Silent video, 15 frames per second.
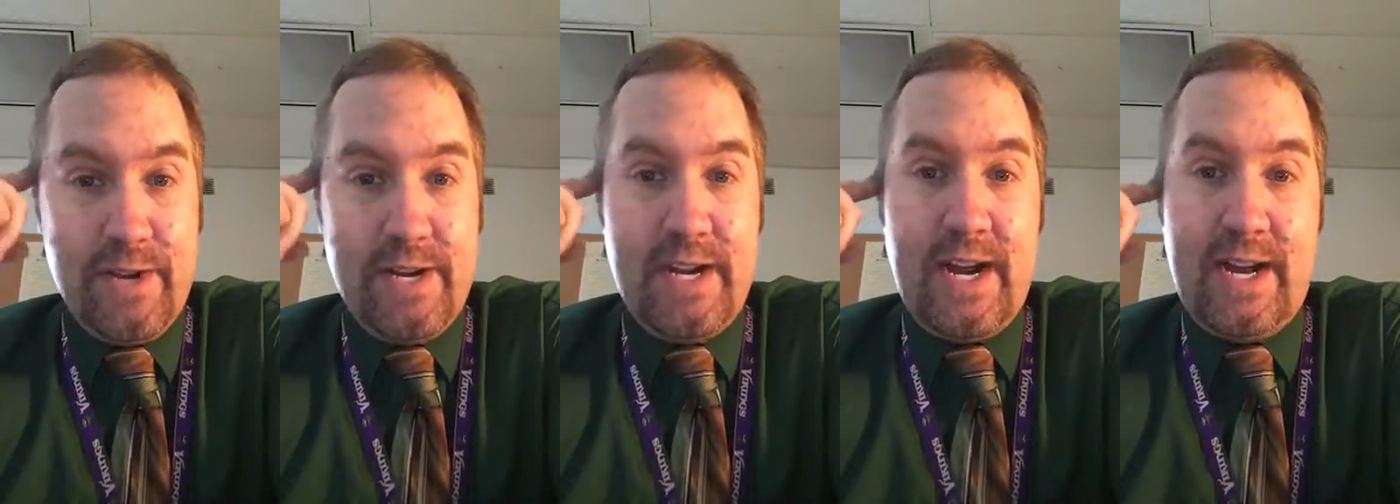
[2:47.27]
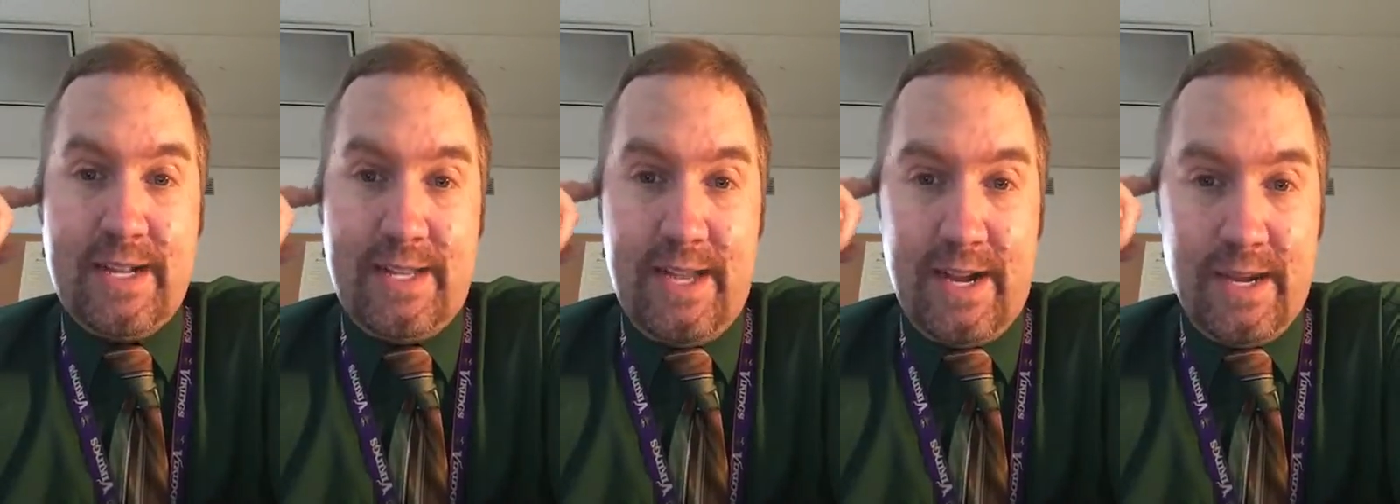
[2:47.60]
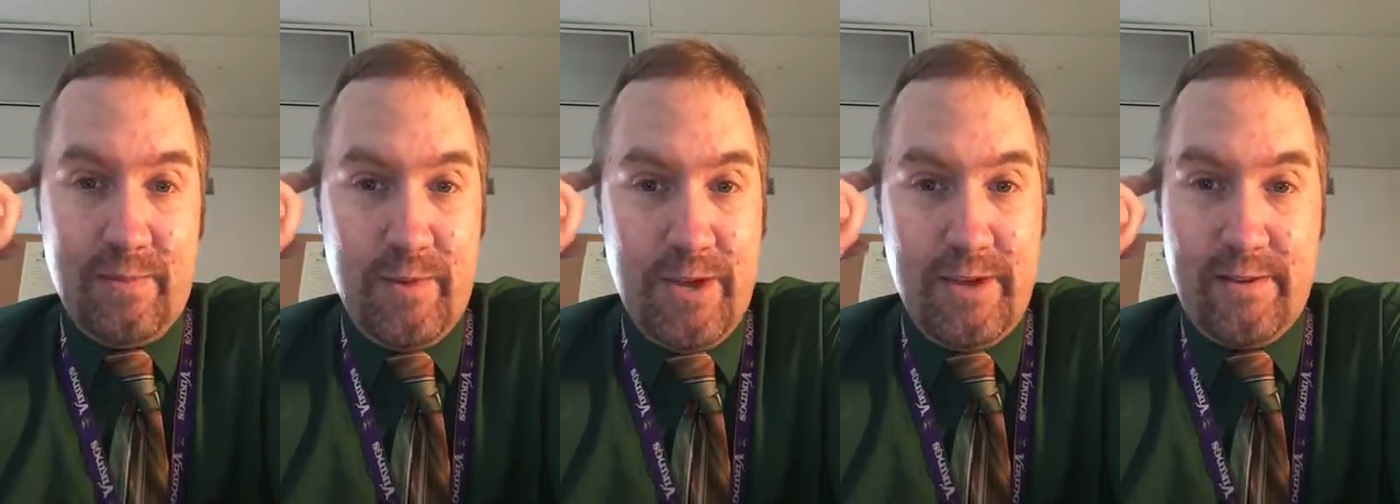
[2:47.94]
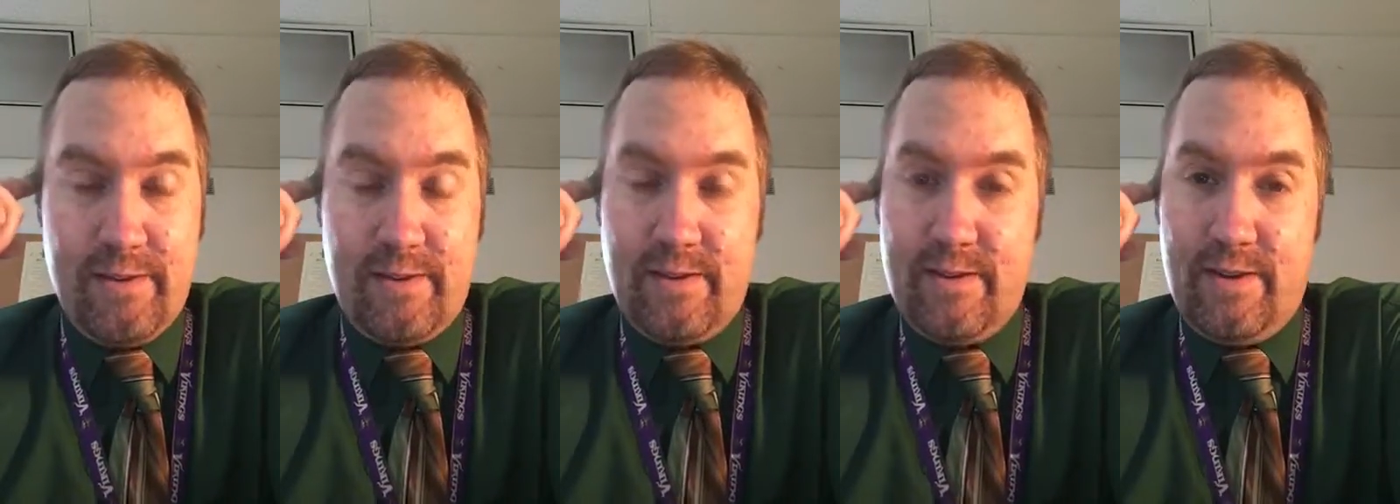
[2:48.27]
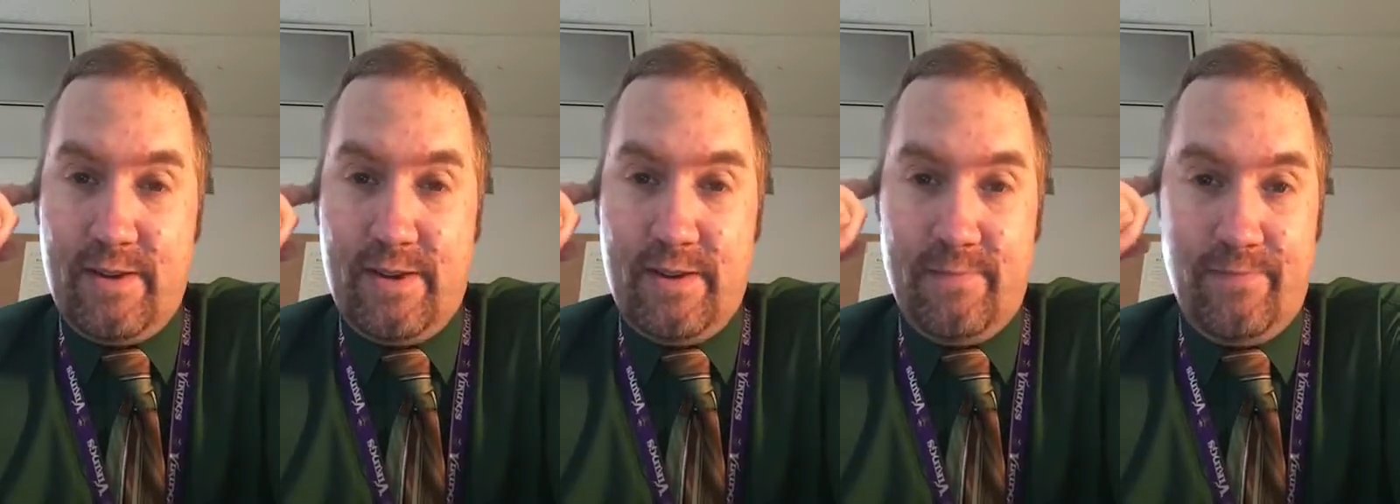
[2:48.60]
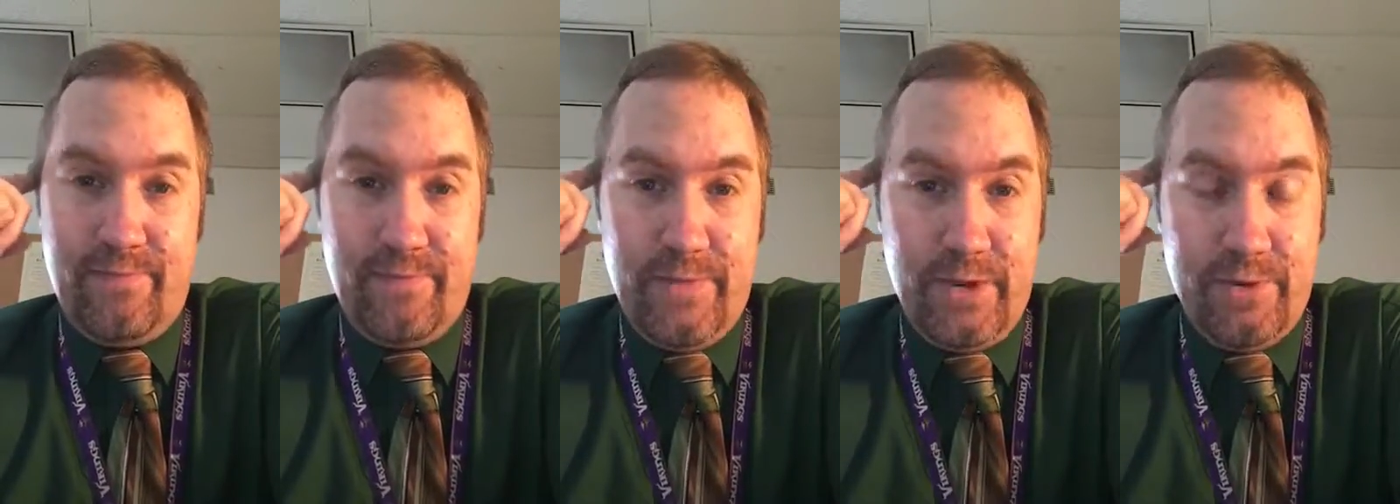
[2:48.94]
to contact me,
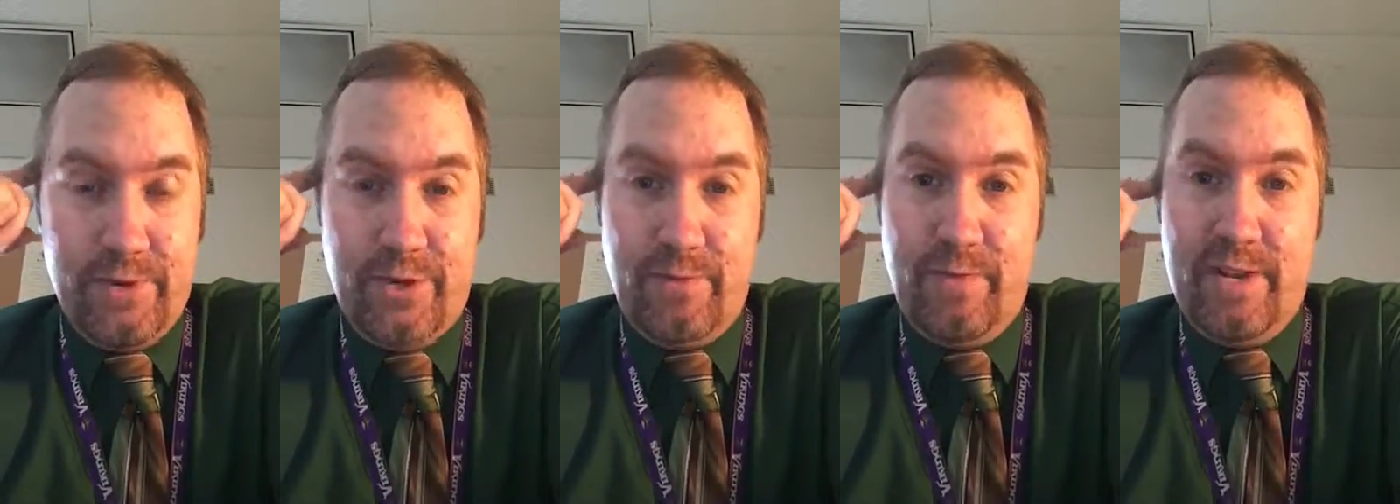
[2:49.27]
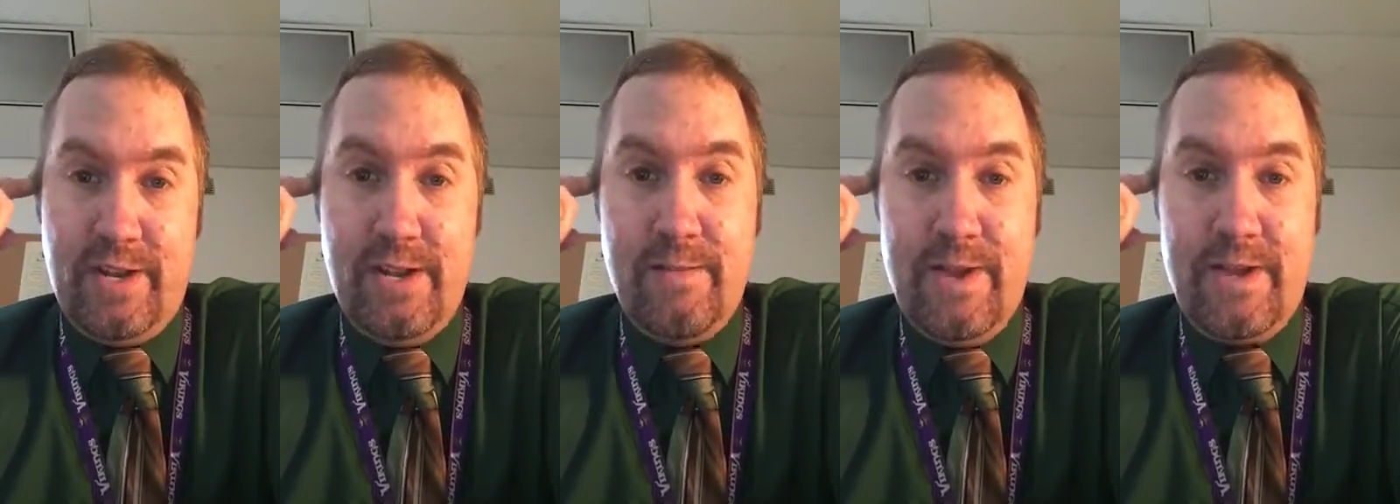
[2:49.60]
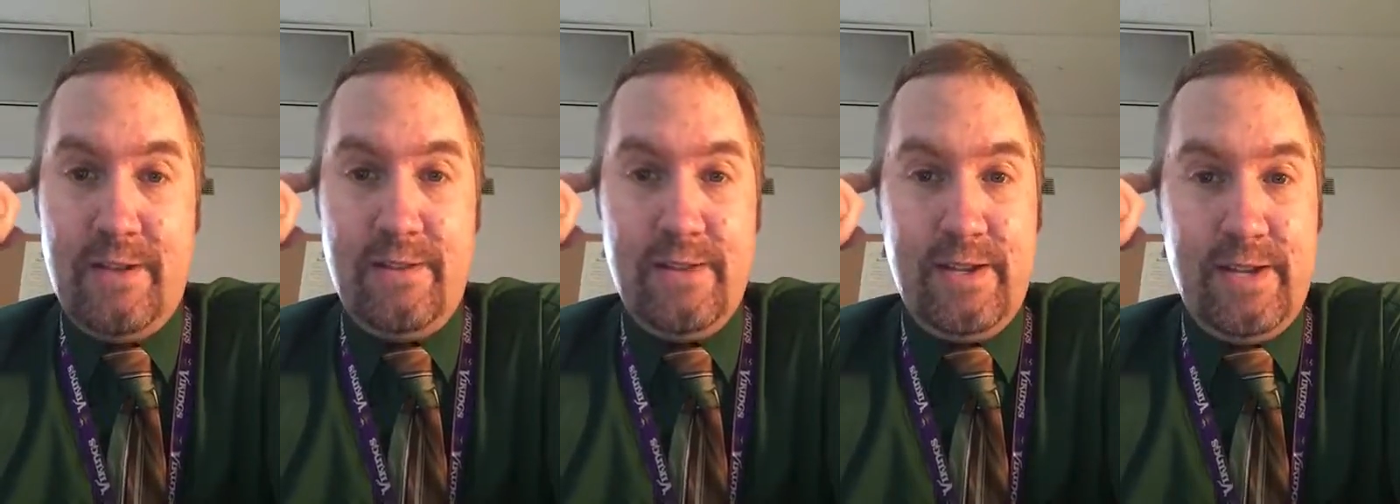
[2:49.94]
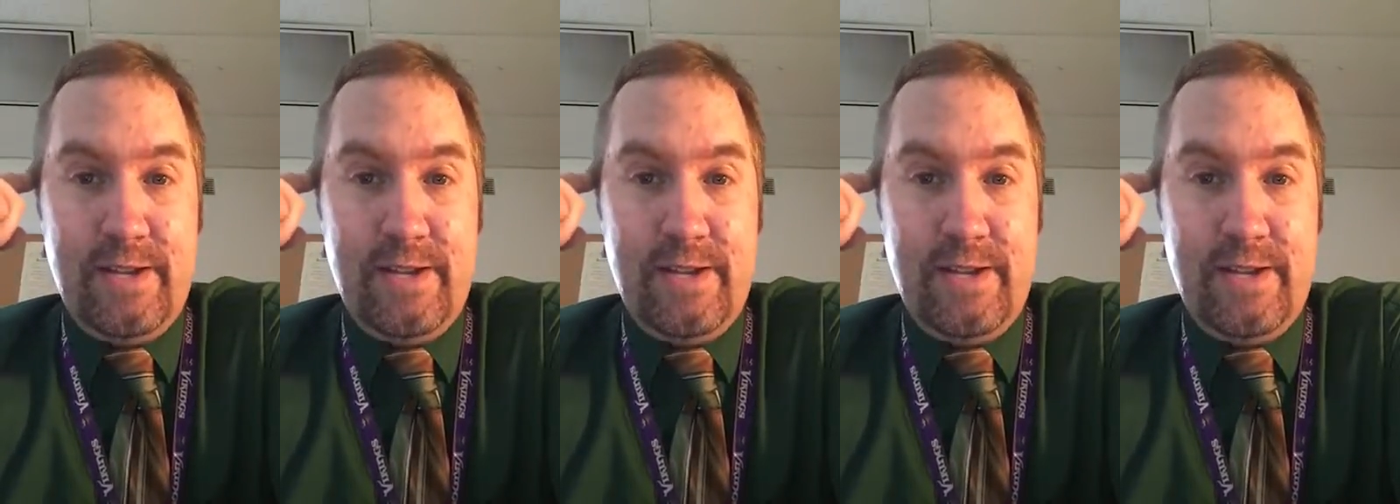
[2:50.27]
you know, shoot me an email,